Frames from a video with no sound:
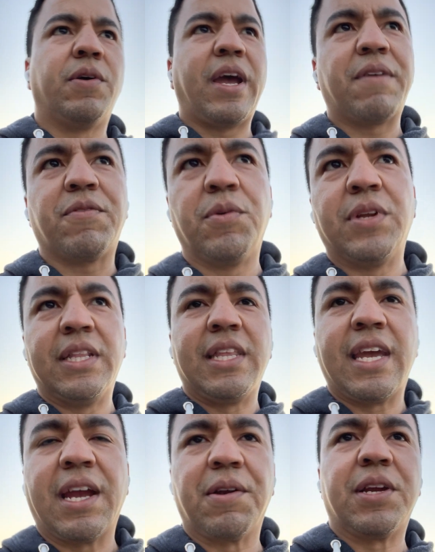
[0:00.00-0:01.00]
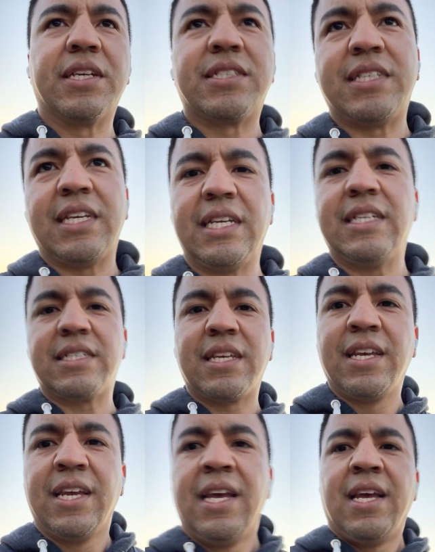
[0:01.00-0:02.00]
everyone in the area sees
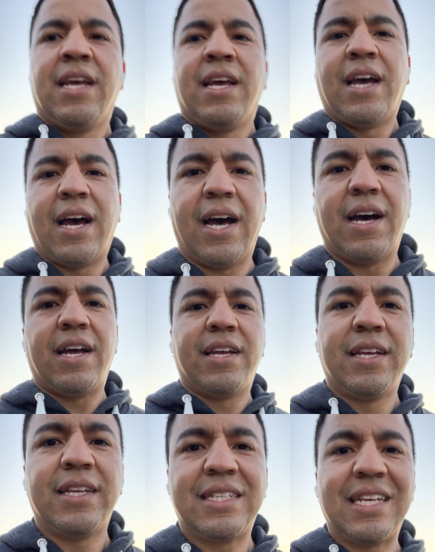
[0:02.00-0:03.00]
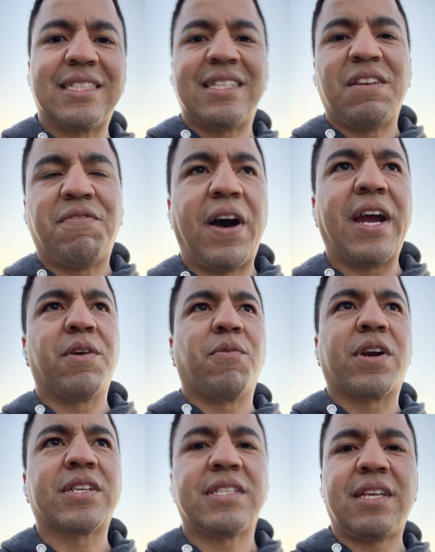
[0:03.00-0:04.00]
Disney
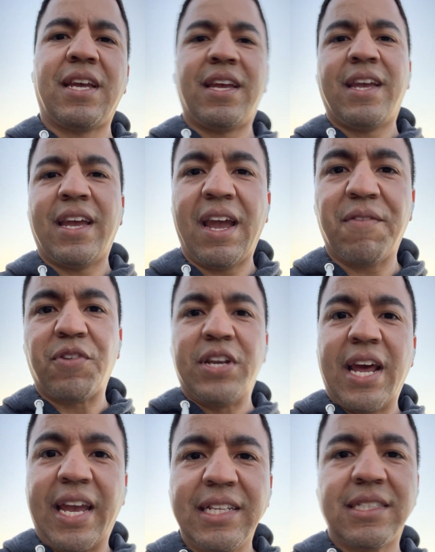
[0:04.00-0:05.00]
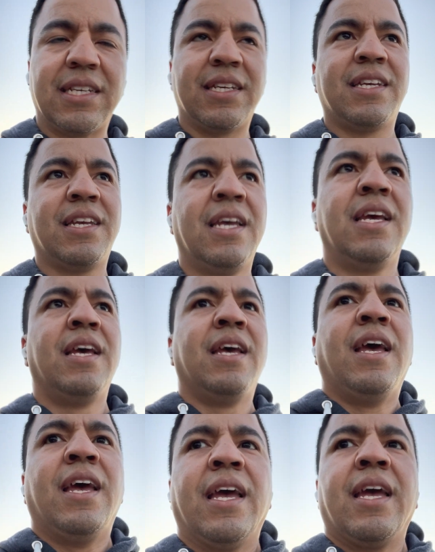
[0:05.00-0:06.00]
fireworks every night.
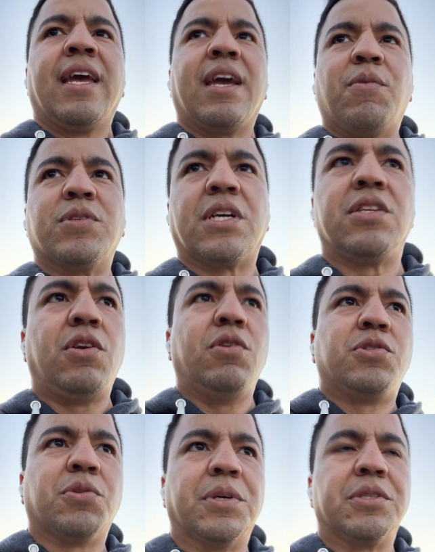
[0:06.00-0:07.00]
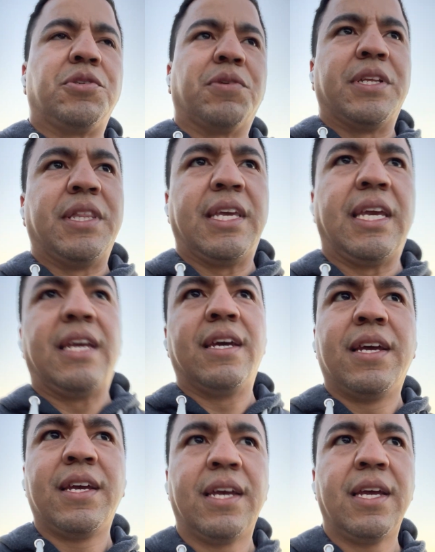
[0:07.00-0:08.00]
It was unusual during
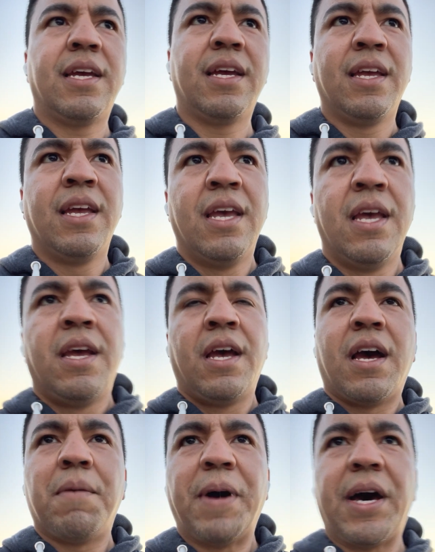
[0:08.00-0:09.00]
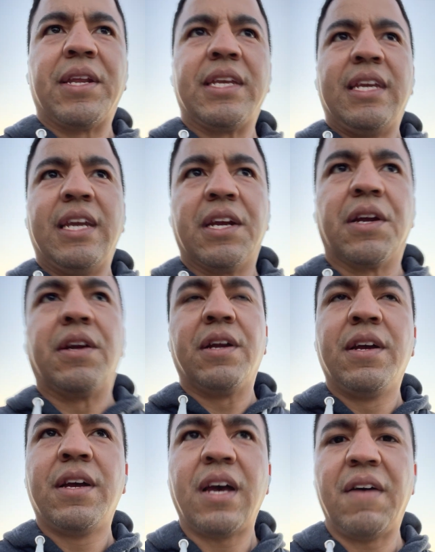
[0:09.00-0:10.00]
about a year
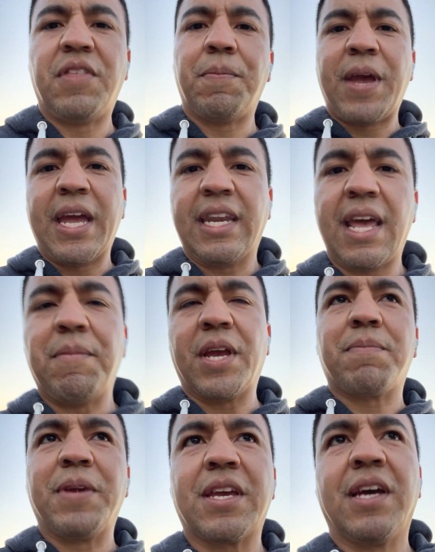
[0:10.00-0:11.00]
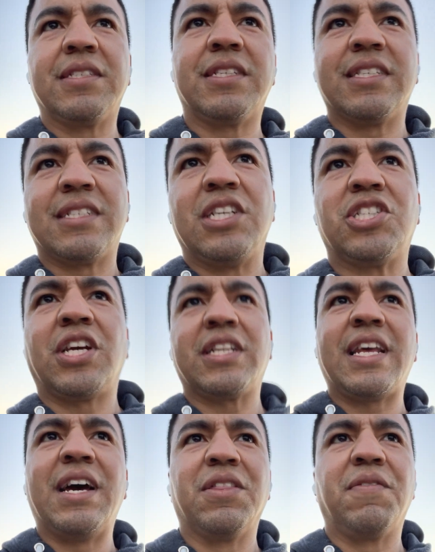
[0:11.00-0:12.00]
of the pandemic because Disney shut
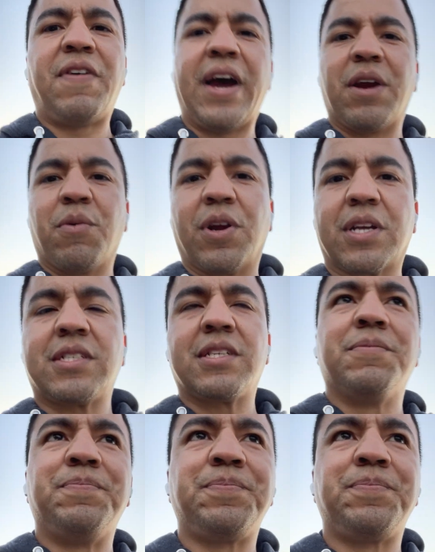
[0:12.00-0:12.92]
down the fireworks.